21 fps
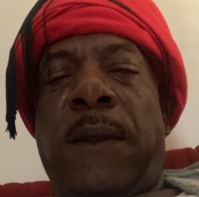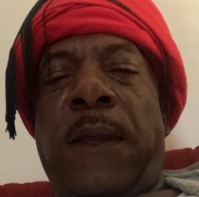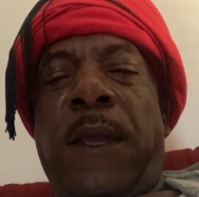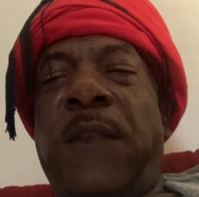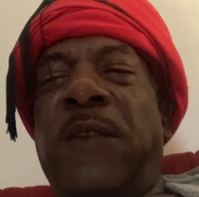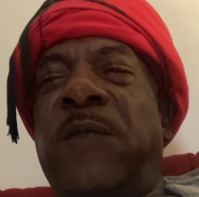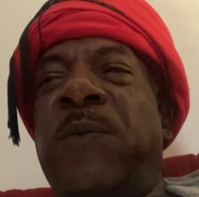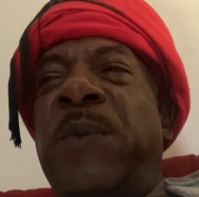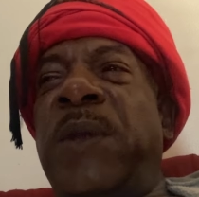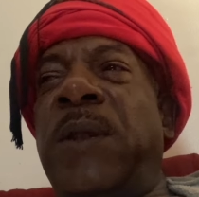
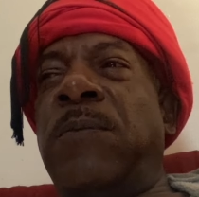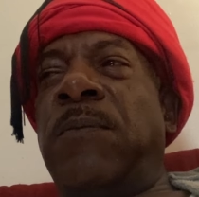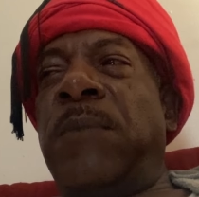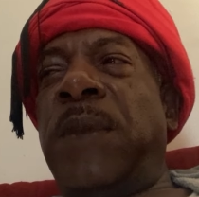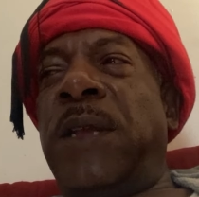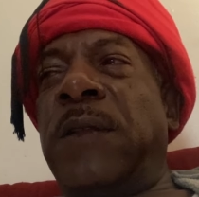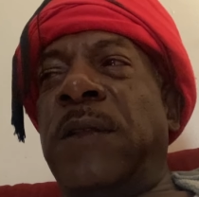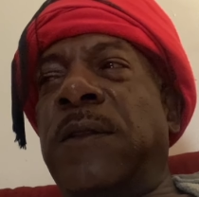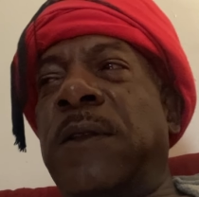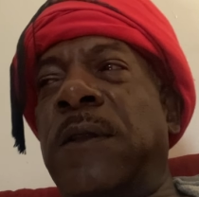has been
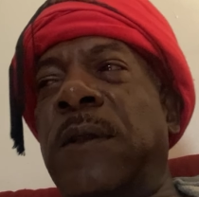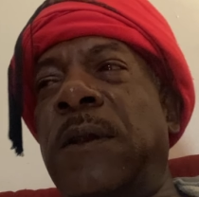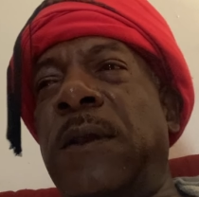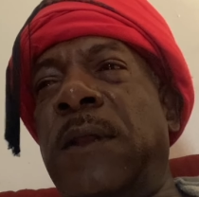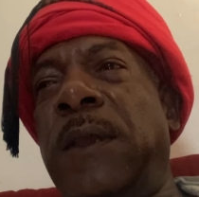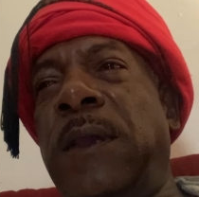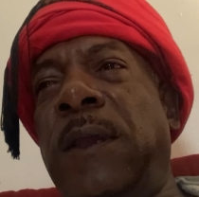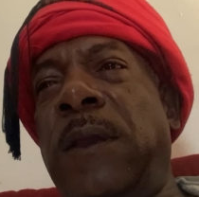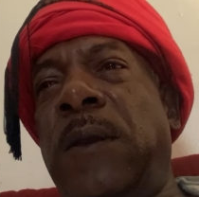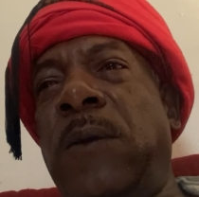
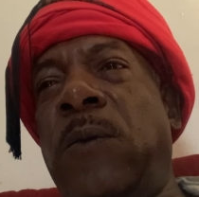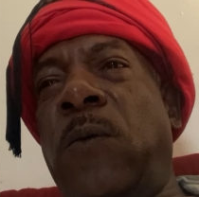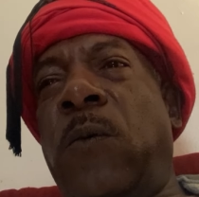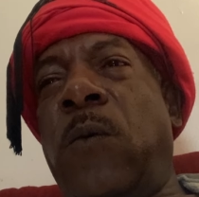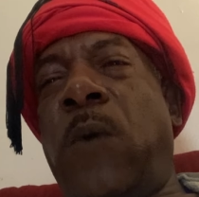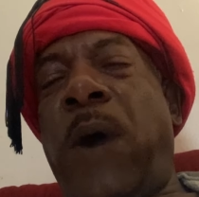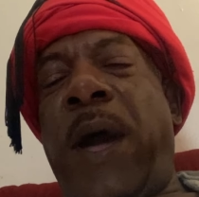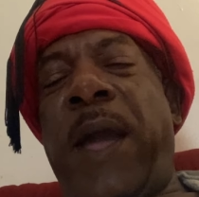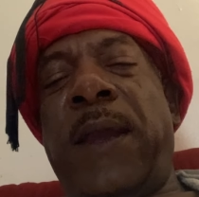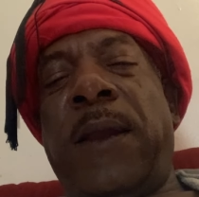mentally
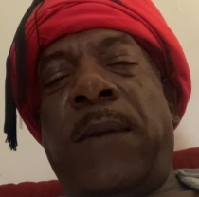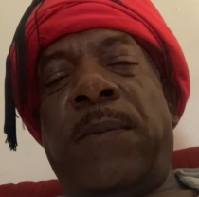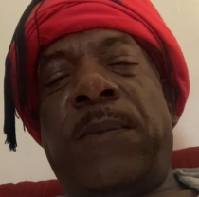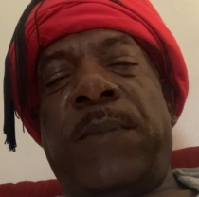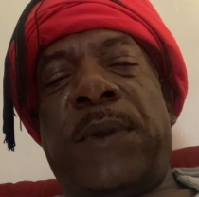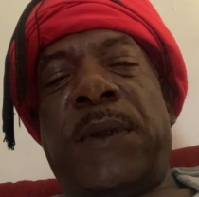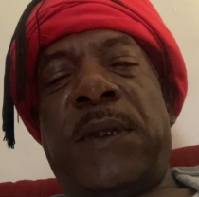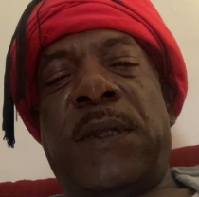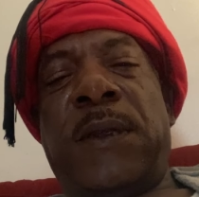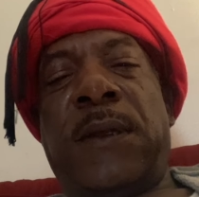
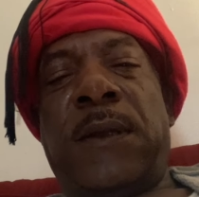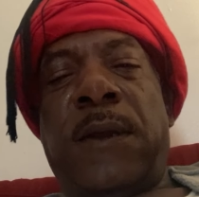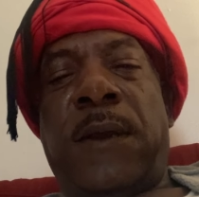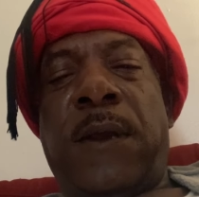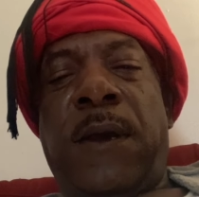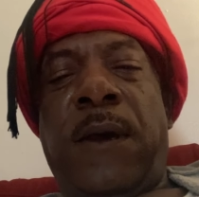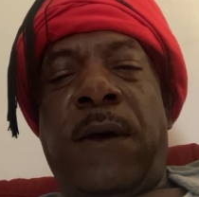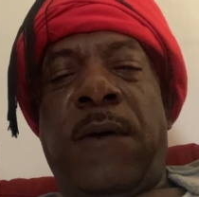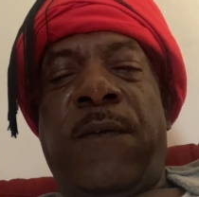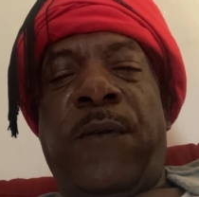wiped
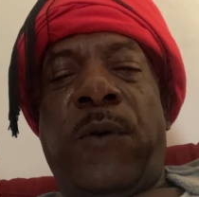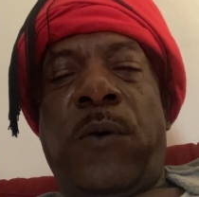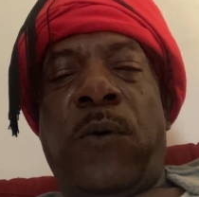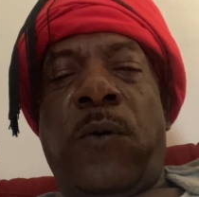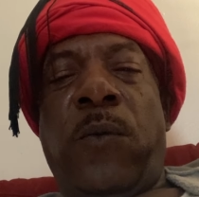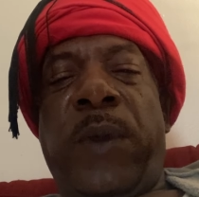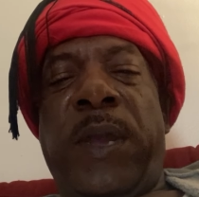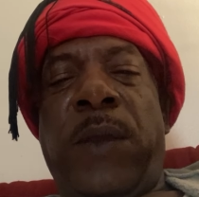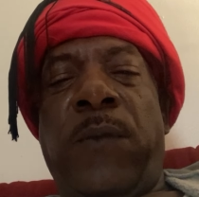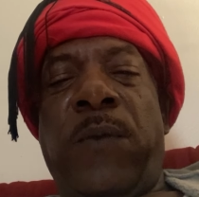of who
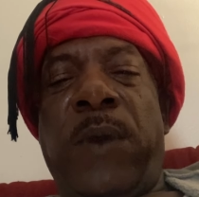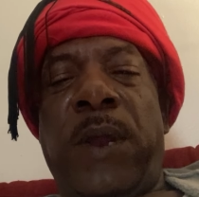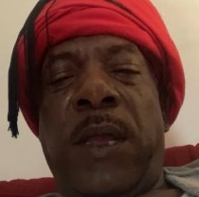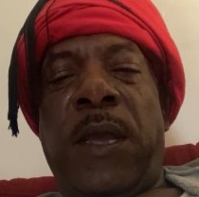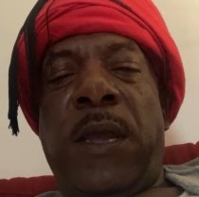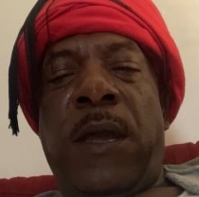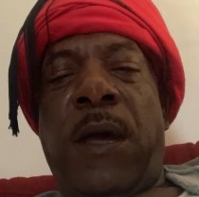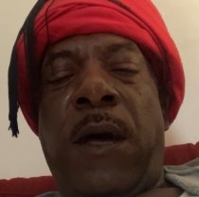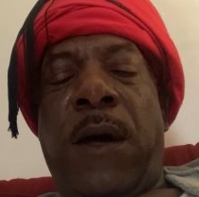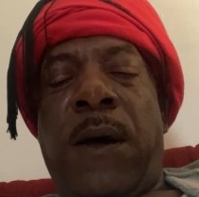we
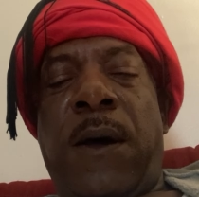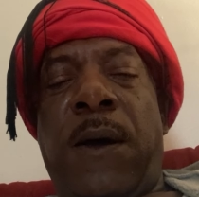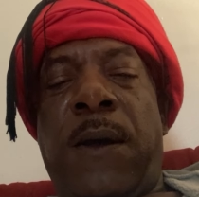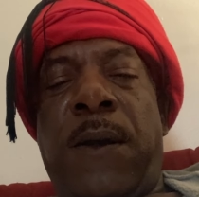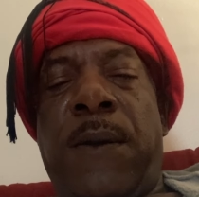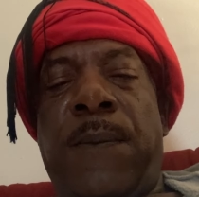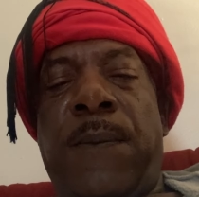really are.